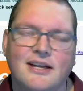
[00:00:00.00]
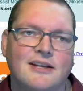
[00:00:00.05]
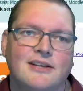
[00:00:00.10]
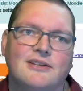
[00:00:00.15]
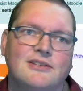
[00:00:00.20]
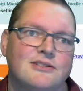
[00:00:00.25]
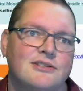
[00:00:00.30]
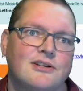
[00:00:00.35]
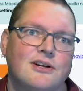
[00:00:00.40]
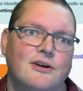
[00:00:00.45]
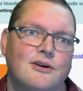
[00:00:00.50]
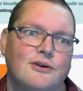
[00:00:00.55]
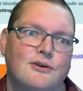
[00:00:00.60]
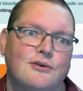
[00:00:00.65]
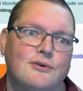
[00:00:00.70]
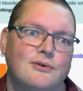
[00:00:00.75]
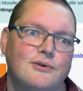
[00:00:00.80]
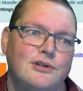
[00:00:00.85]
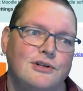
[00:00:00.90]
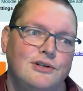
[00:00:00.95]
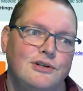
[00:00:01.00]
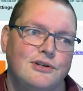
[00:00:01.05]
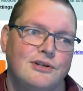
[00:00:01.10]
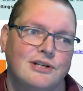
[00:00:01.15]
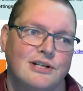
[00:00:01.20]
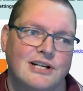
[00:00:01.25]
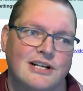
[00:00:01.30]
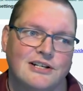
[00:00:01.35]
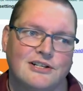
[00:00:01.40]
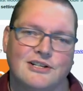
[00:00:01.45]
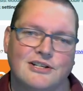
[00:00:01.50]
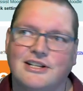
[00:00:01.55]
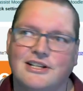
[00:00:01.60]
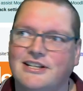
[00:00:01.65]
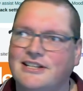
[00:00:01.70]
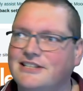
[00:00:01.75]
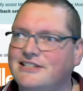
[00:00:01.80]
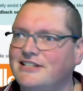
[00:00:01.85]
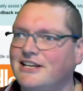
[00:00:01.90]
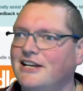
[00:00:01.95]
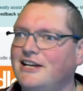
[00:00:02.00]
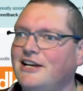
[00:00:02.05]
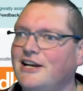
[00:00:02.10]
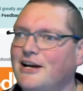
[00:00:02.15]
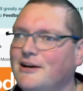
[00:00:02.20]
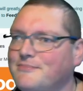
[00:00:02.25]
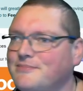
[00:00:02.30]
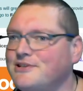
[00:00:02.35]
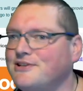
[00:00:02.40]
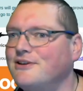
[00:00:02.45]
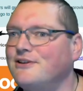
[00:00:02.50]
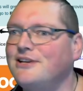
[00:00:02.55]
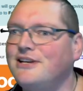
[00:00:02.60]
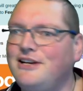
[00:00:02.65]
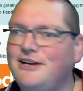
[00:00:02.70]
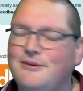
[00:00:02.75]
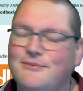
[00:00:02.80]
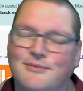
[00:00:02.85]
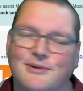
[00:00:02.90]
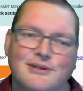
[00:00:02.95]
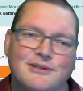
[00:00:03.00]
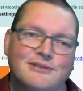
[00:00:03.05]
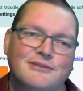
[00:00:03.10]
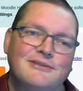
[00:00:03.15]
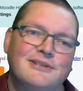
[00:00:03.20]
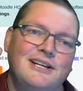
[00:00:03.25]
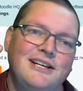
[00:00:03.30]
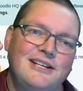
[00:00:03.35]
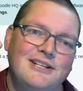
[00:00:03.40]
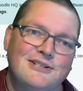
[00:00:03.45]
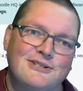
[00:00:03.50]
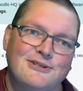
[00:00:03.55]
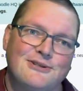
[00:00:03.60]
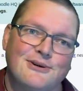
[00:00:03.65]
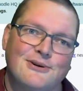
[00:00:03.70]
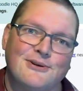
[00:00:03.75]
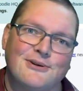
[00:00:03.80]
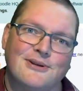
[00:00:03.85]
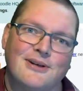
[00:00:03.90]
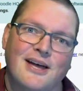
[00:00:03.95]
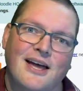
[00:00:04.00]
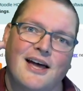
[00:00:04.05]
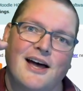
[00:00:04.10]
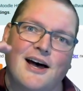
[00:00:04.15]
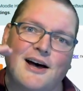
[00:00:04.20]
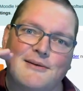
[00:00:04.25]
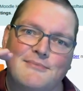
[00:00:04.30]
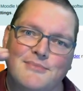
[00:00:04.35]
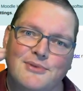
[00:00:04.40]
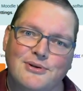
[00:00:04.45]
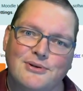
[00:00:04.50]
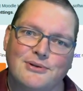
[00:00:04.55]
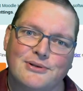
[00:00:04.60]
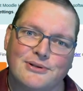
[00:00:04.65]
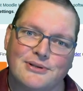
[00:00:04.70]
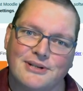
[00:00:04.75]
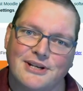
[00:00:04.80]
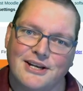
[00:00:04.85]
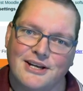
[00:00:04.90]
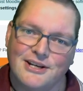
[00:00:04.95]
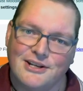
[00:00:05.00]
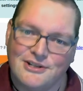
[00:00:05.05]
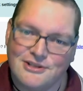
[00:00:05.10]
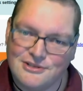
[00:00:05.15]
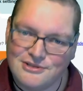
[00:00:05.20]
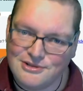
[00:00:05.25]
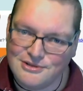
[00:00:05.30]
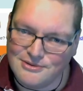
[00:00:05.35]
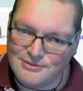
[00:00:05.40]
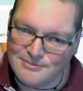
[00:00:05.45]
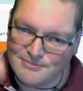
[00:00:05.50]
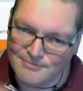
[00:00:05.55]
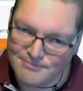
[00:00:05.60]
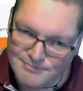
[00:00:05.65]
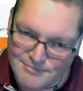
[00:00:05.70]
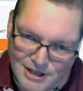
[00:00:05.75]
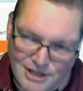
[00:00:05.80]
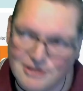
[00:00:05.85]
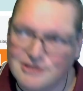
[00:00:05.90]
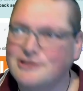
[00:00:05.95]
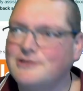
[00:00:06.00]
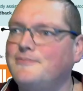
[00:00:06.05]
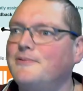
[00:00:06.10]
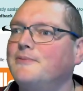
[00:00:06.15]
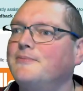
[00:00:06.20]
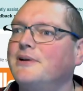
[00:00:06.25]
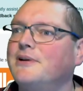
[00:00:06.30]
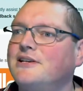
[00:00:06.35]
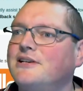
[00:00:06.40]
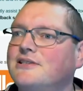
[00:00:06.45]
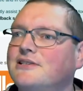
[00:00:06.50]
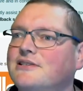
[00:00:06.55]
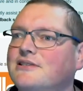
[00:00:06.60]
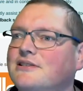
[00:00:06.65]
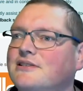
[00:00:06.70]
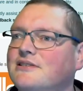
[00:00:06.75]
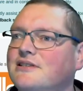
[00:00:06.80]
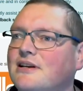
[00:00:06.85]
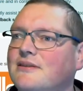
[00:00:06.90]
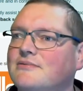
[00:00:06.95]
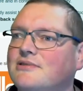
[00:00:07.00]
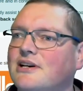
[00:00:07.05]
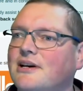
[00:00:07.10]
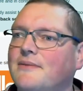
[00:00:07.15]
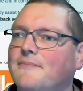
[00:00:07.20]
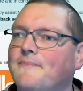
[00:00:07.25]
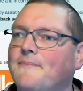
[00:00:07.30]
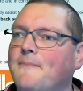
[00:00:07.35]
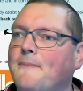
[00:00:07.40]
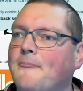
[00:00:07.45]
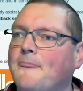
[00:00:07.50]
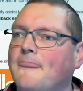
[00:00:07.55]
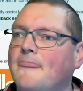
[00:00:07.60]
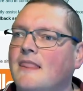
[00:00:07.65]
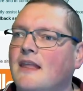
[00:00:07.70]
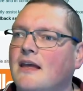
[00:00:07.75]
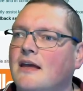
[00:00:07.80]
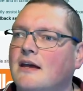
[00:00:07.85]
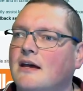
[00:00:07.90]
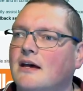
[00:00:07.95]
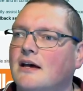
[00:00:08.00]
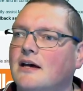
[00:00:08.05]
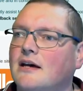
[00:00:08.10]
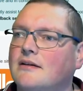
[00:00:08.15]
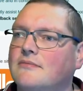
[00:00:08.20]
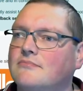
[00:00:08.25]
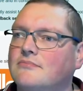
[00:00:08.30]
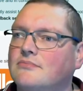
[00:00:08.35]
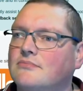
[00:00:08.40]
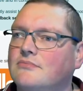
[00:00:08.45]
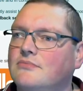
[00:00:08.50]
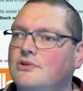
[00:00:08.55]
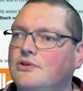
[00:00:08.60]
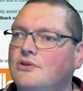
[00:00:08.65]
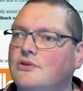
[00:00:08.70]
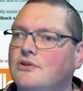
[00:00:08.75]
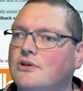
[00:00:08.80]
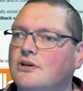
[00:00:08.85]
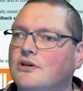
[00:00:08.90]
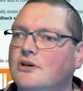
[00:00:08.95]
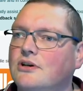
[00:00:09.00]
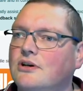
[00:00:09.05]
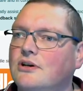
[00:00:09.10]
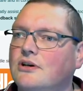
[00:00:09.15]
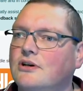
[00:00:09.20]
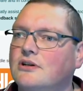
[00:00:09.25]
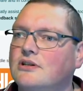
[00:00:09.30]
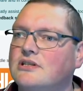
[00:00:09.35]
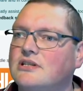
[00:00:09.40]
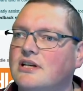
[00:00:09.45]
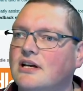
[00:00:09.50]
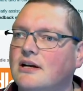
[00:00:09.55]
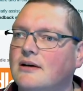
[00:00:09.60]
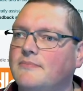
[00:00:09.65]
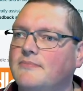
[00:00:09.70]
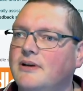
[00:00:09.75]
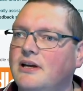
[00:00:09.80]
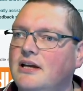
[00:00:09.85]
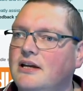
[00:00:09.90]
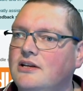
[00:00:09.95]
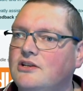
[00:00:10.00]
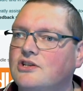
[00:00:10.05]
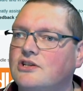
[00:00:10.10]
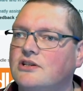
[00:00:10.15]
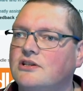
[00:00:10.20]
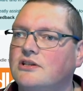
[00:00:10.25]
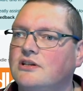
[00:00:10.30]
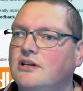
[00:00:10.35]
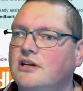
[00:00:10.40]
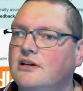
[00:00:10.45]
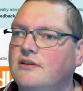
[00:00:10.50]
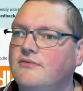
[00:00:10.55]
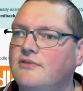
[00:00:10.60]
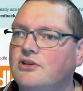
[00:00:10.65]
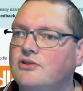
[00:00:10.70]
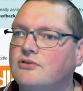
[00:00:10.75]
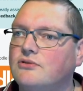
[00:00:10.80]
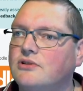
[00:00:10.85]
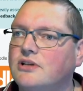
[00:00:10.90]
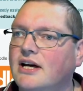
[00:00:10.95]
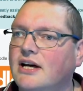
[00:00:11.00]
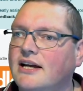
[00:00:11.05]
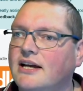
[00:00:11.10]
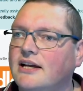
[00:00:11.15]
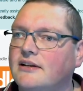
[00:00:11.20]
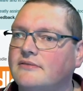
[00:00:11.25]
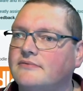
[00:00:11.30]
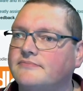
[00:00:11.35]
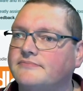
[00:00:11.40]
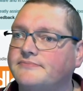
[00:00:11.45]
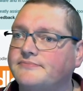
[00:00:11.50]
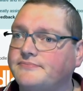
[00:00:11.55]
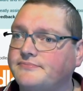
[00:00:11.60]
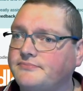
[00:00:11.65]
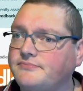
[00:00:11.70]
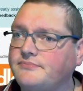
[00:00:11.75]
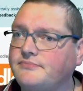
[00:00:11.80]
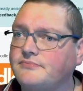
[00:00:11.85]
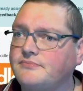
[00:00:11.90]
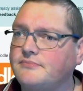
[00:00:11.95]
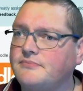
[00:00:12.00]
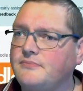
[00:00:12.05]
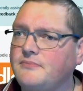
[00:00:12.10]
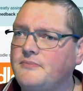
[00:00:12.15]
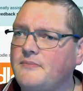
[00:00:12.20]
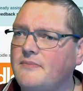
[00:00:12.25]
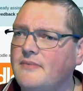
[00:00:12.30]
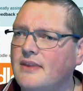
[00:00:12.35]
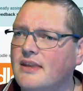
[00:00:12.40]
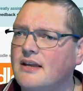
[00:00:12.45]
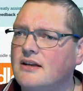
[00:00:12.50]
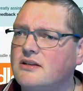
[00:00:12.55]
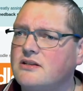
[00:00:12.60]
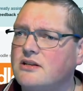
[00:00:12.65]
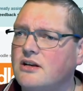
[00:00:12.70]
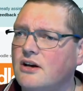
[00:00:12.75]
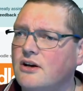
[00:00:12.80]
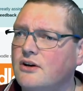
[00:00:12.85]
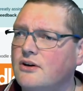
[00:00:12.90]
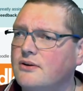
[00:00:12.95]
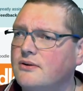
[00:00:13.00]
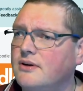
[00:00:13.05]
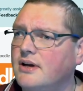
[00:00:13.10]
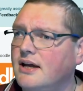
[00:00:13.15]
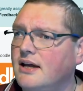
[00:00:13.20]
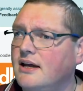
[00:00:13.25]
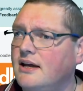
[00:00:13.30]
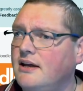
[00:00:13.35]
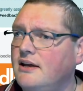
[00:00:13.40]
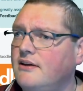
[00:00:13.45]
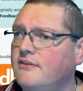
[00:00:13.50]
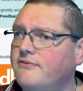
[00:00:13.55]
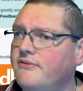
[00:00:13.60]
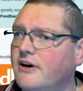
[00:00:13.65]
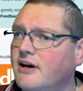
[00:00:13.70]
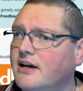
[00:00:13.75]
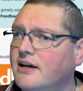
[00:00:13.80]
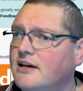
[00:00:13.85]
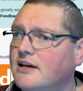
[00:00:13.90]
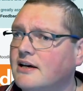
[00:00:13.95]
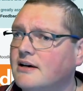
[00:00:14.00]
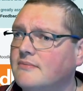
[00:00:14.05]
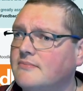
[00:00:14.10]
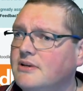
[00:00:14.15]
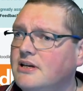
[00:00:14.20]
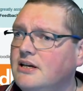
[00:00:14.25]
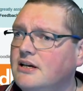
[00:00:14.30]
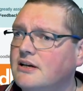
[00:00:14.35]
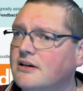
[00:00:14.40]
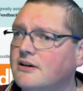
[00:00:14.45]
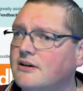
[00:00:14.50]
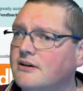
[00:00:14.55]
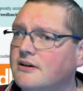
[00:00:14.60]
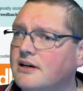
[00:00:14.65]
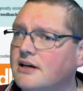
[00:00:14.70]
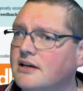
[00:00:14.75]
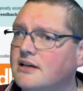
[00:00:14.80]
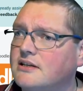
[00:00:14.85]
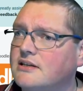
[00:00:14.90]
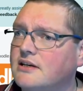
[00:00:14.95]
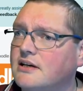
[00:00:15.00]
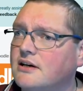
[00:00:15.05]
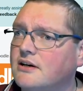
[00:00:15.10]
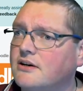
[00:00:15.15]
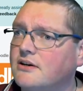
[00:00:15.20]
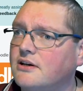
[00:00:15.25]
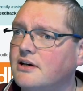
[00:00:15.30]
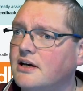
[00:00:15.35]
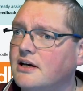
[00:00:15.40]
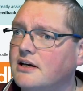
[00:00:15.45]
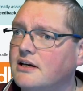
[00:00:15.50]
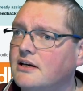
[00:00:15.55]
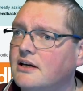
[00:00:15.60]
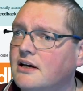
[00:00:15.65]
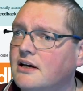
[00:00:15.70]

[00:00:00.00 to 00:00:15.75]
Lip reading: So you can actually set it up so that it will install a Moodle to multiple places at the same time. You could set up each individual line. So if I come here and say, okay,